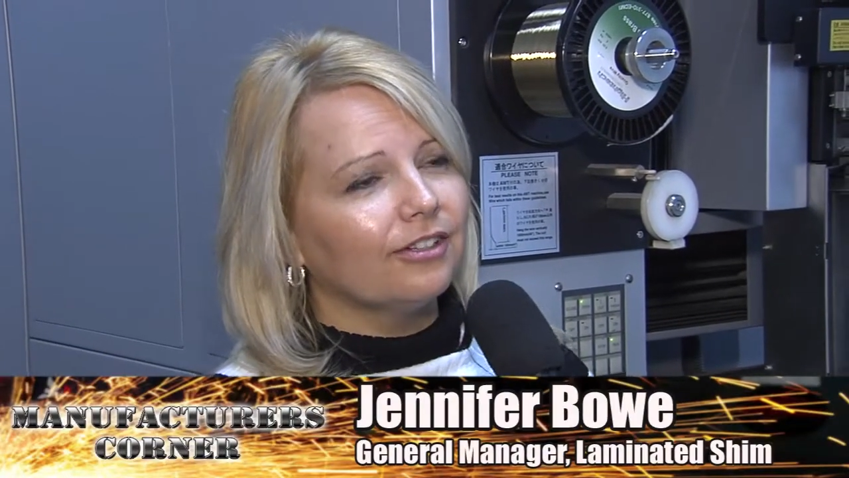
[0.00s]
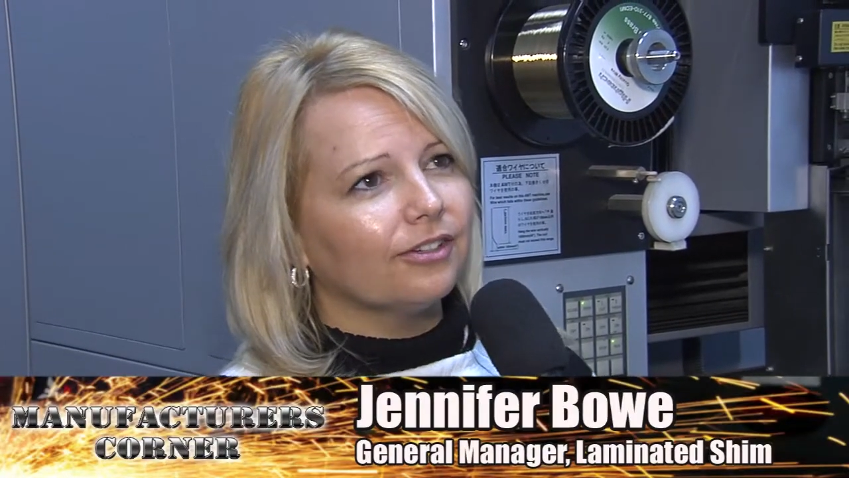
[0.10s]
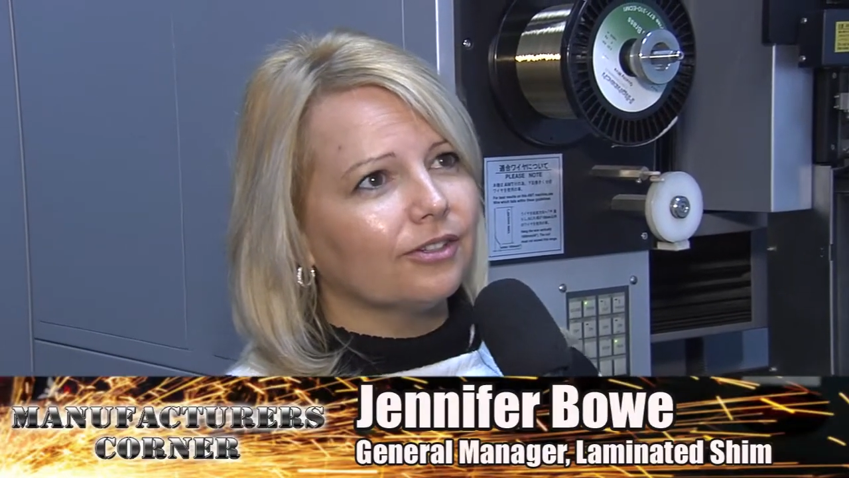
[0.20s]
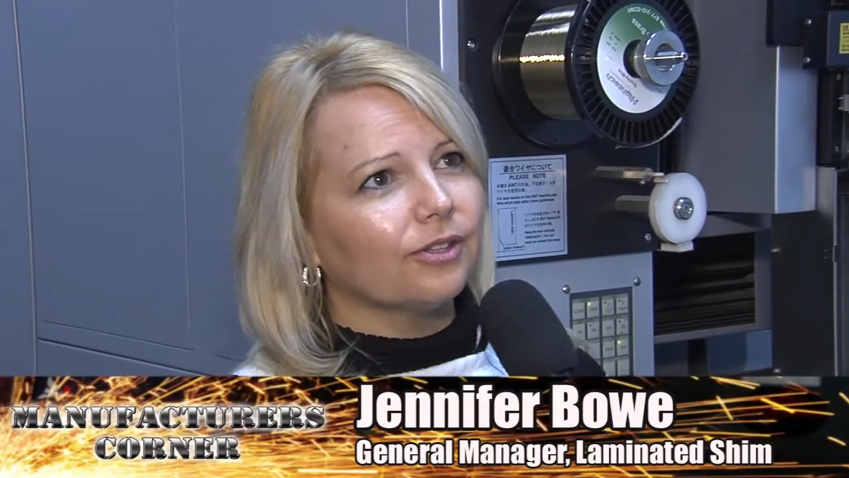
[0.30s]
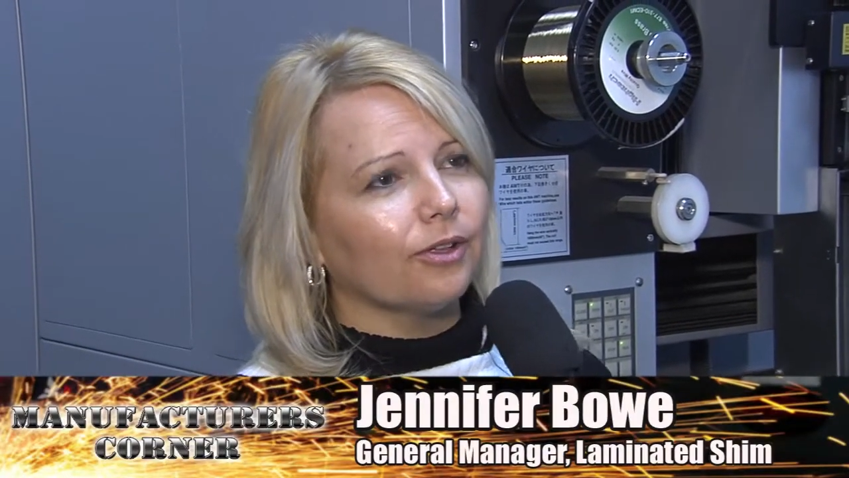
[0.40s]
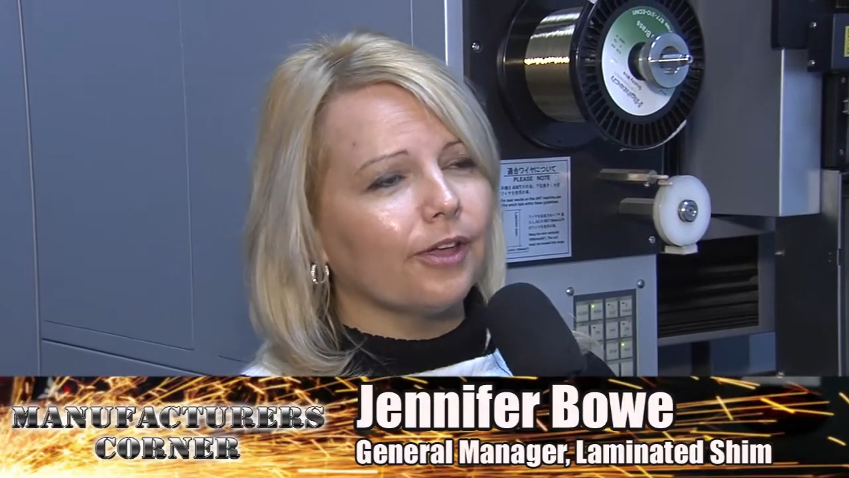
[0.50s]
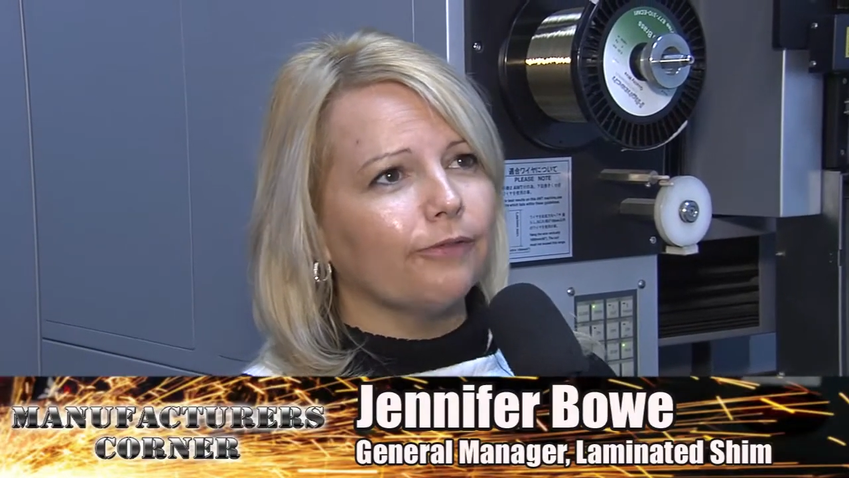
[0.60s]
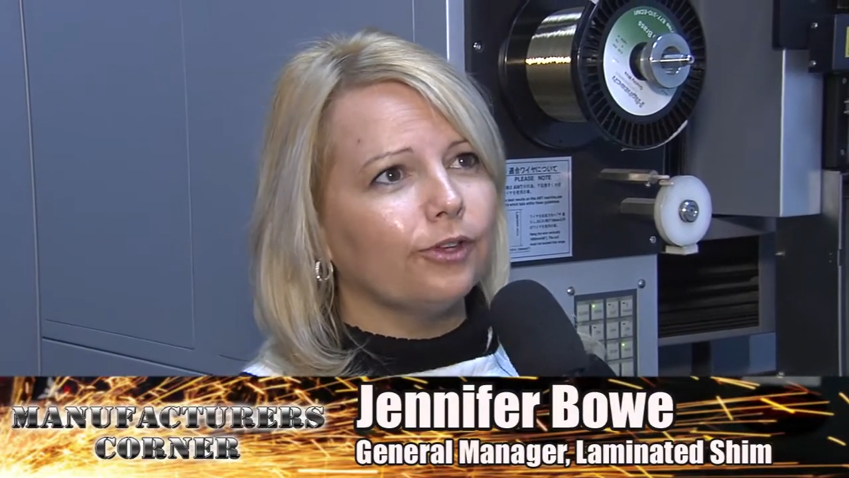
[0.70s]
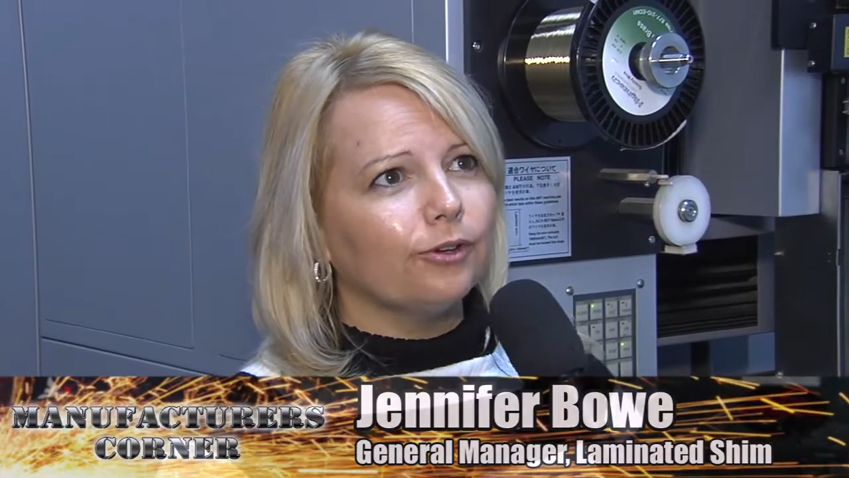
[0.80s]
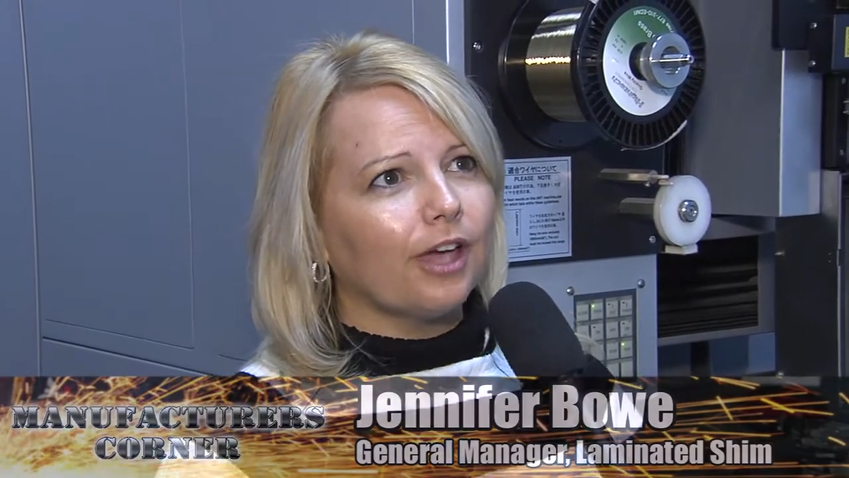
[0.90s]
There's only a
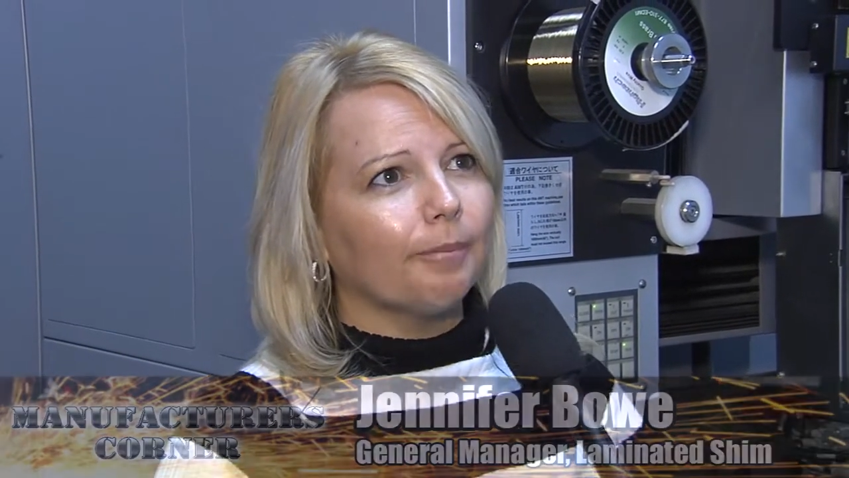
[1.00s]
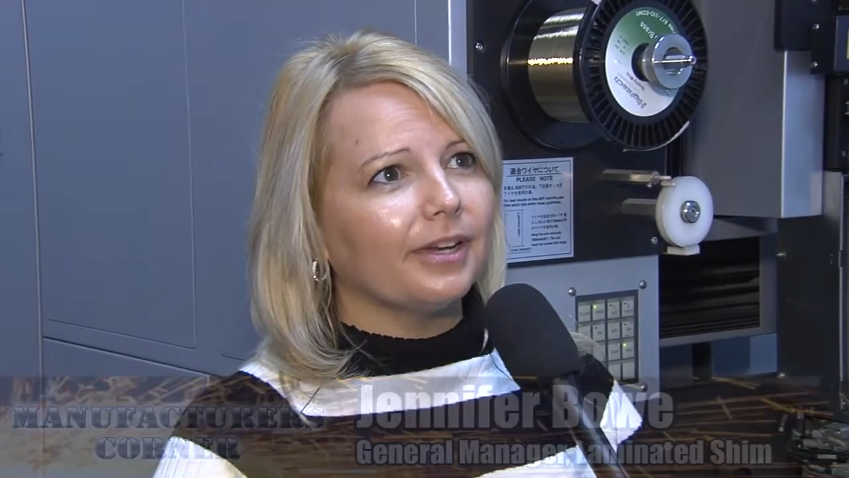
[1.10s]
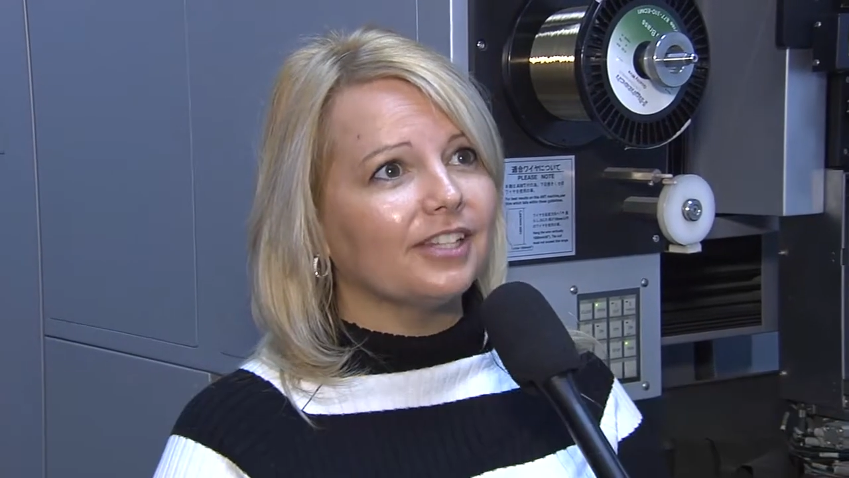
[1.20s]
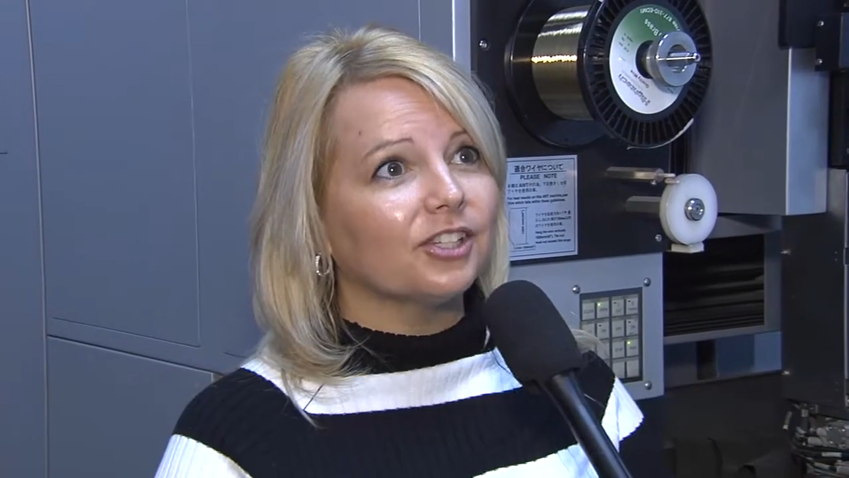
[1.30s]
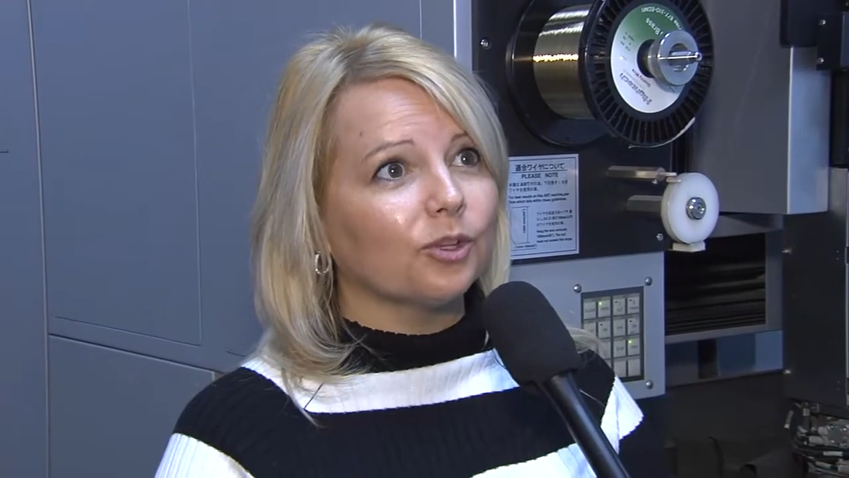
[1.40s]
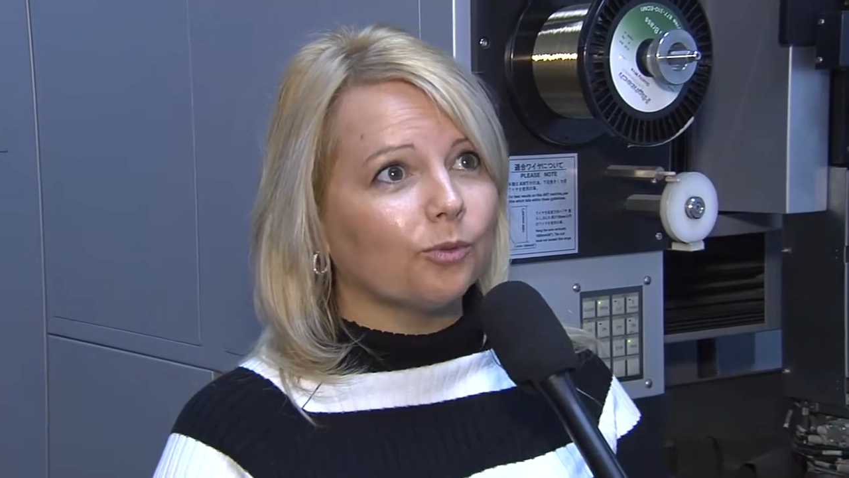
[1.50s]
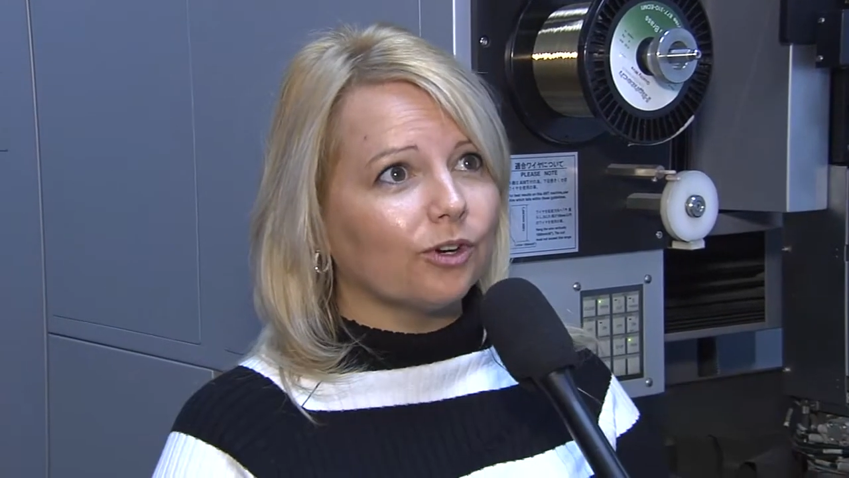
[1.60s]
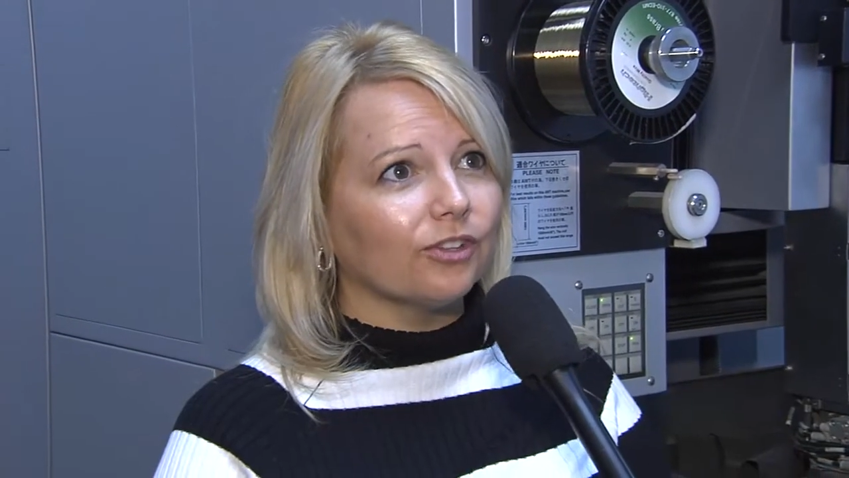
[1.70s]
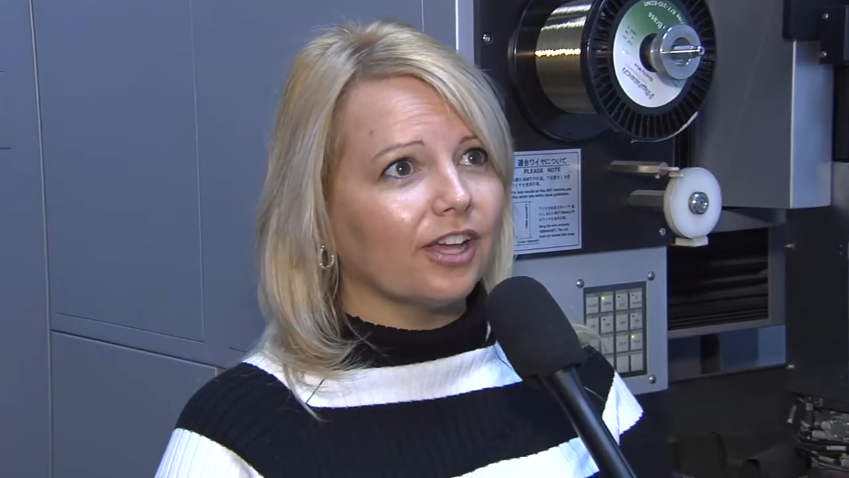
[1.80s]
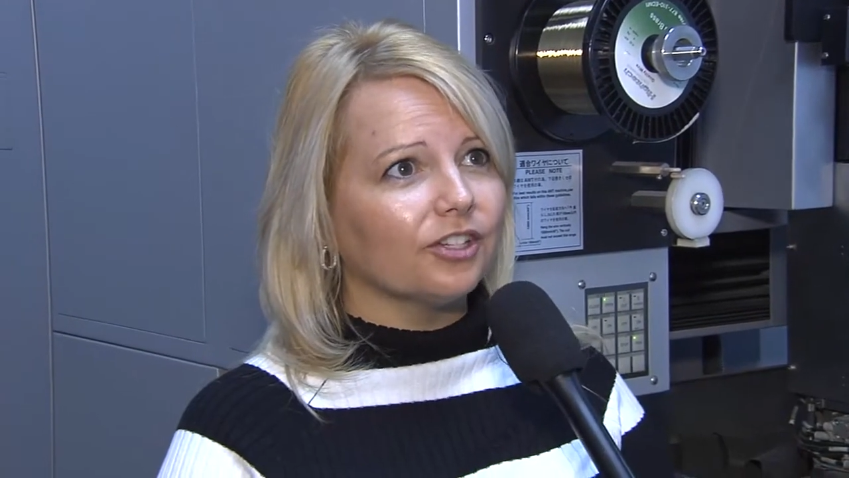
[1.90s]
few companies in the
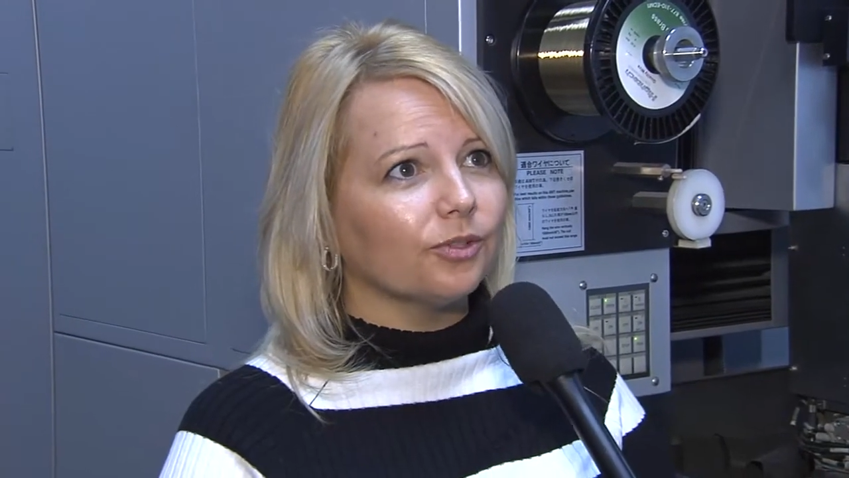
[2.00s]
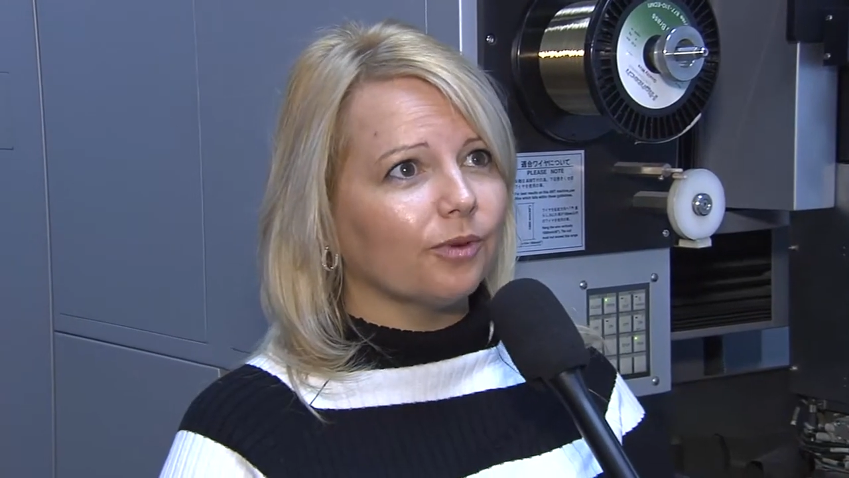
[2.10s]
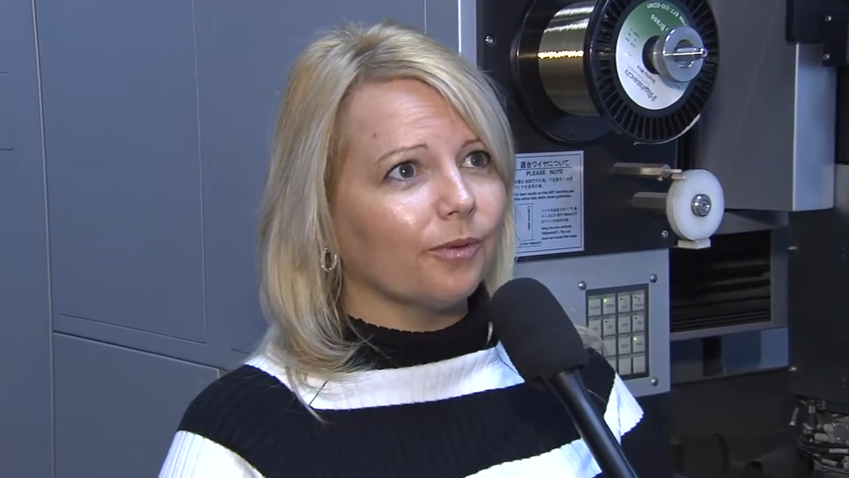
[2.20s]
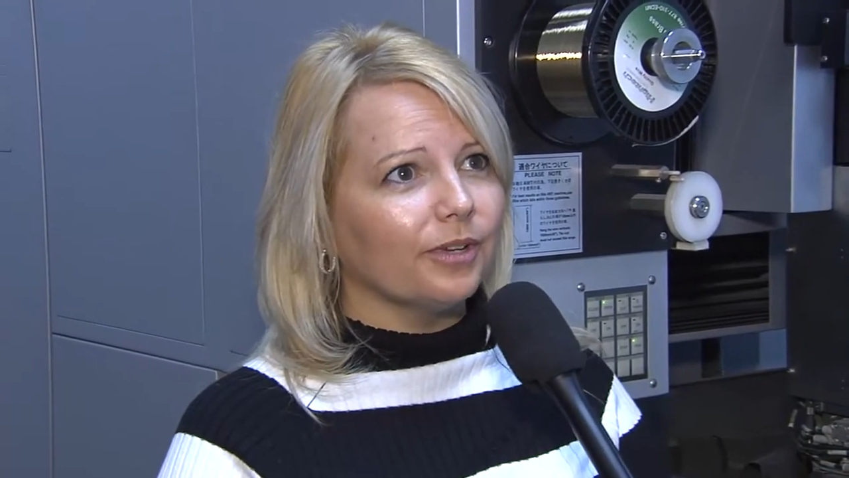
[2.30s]
world that do what